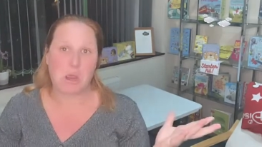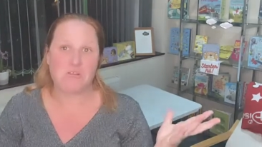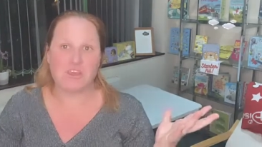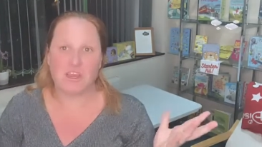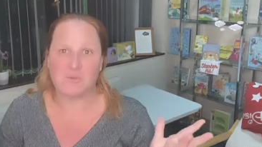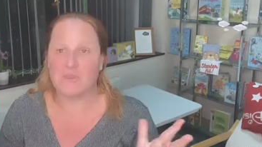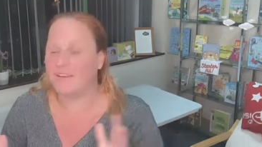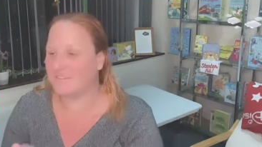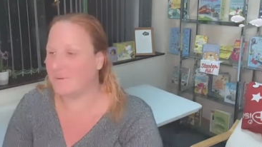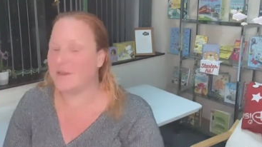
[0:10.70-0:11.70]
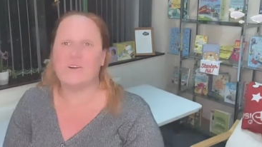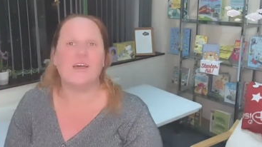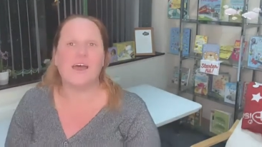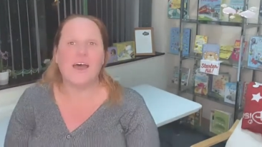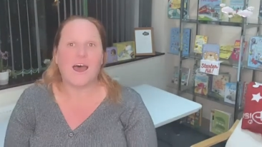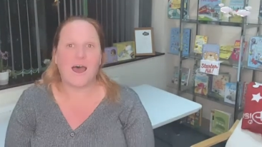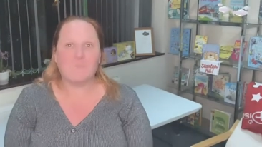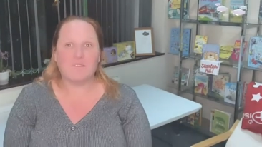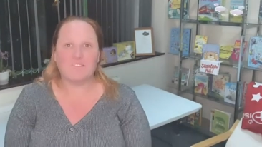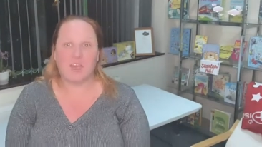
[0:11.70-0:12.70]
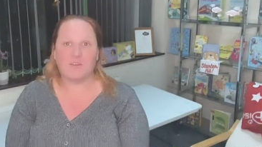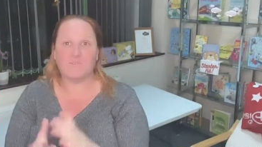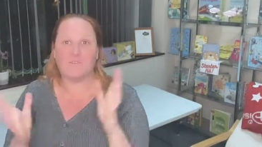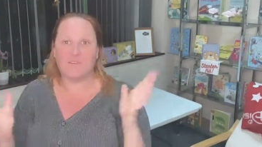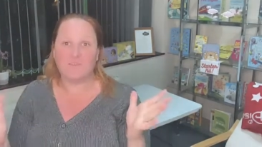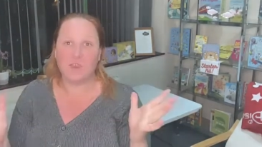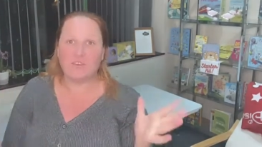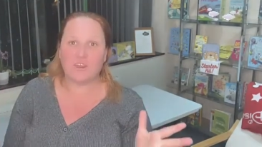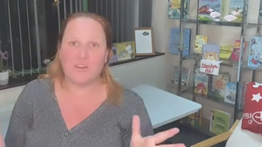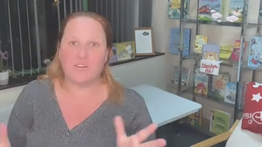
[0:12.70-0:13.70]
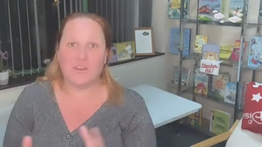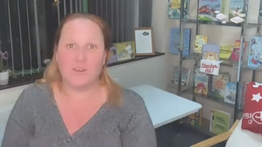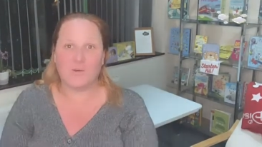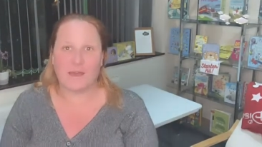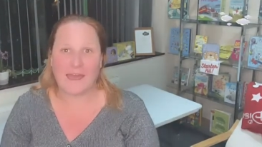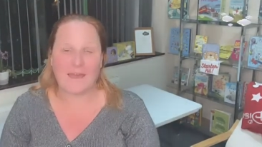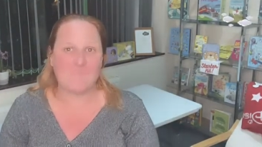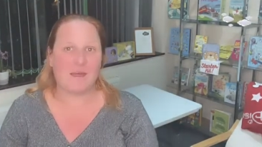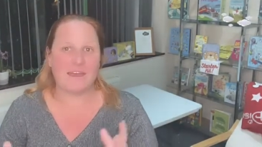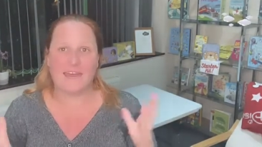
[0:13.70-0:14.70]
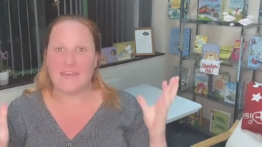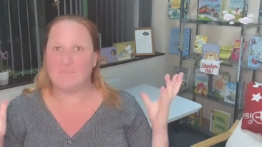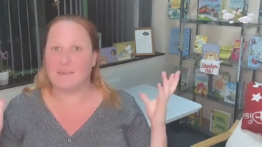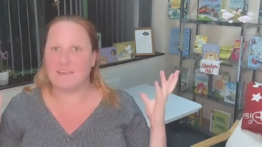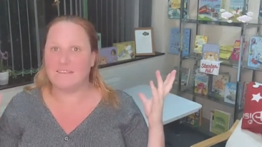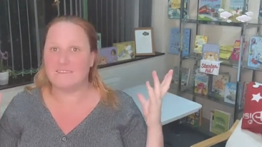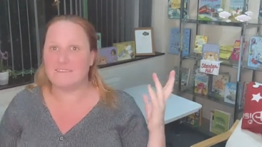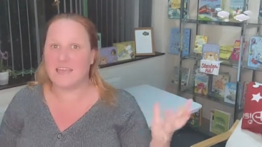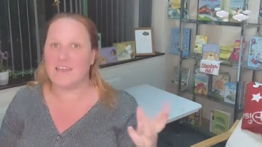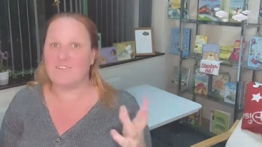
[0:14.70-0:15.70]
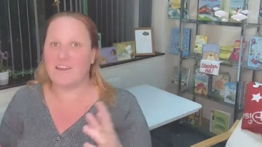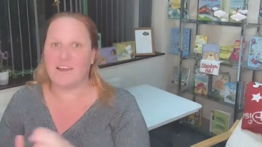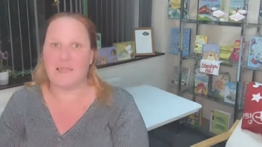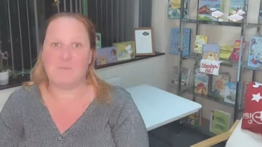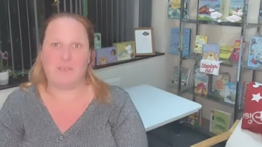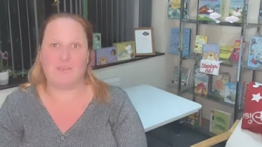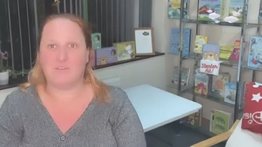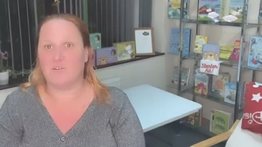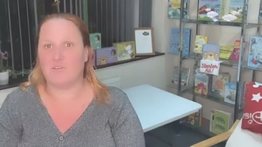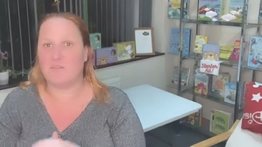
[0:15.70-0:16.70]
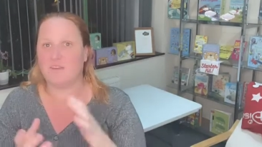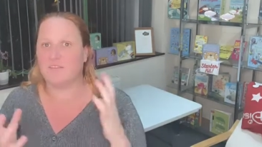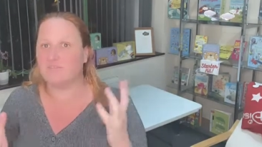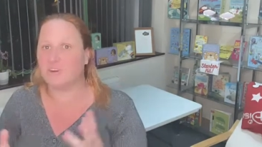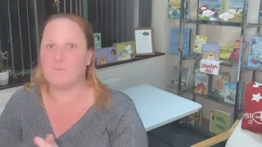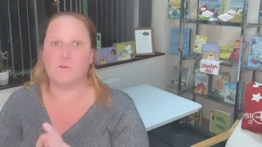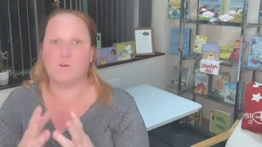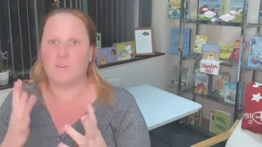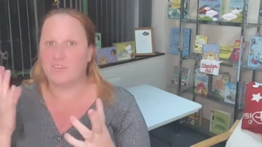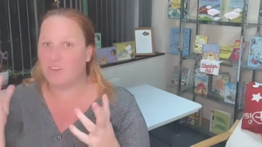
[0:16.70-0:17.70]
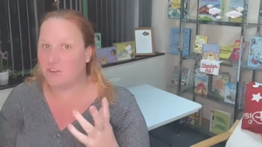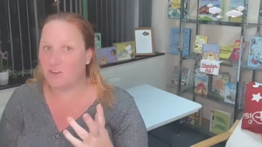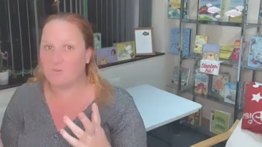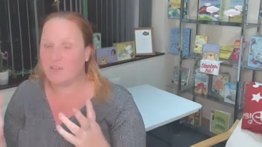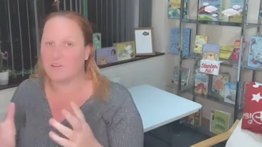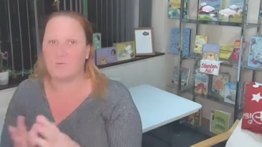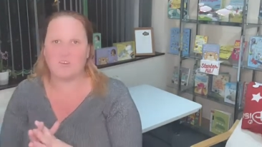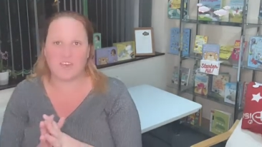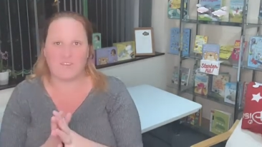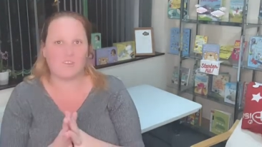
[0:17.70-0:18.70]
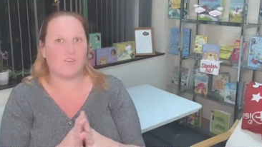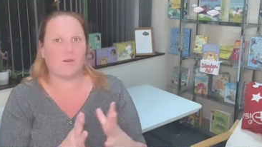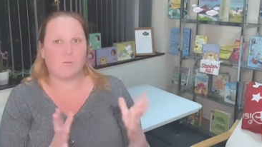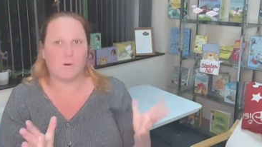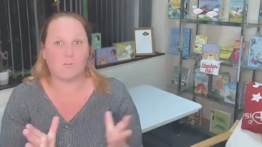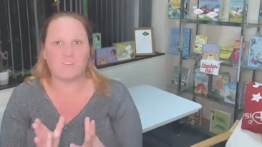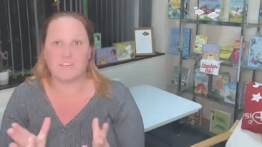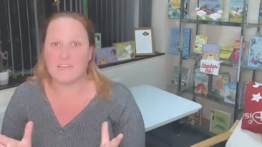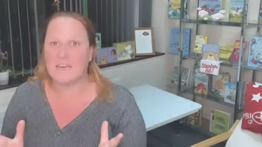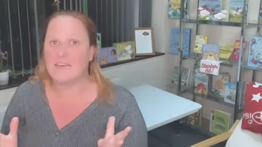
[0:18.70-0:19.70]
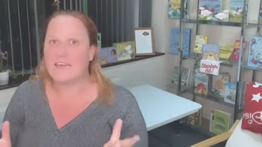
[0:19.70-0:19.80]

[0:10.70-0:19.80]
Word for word: Don't know what that's about. Um, so, for those of you who don't know who I am, my name is Sarah. I am the owner of this group or this YouTube channel, whichever you are watching